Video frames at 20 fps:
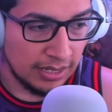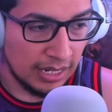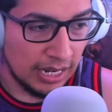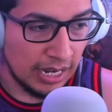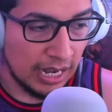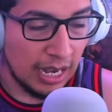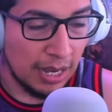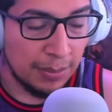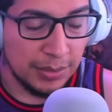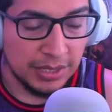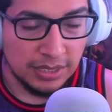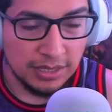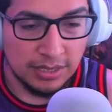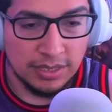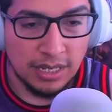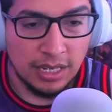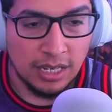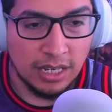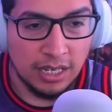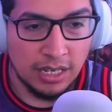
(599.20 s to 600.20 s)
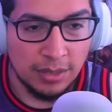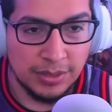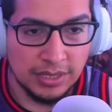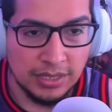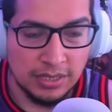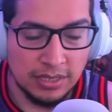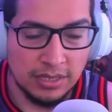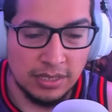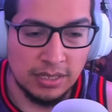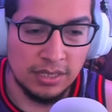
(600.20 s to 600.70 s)
Dom and Sub,
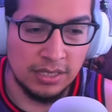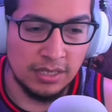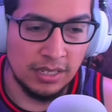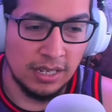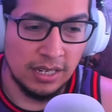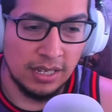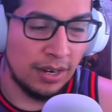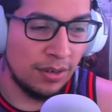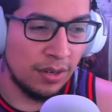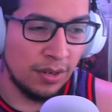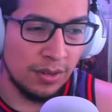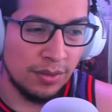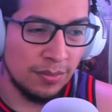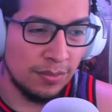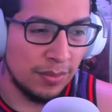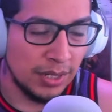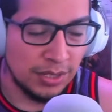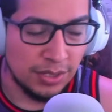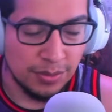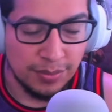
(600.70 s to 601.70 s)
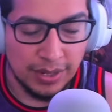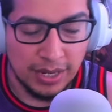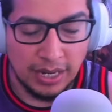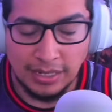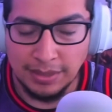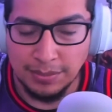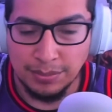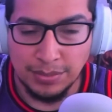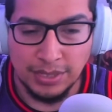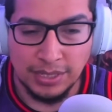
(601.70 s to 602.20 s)
and I don't know much
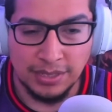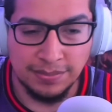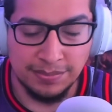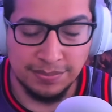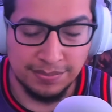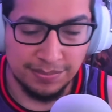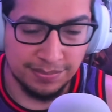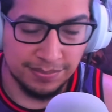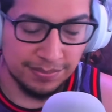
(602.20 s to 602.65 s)
about it, but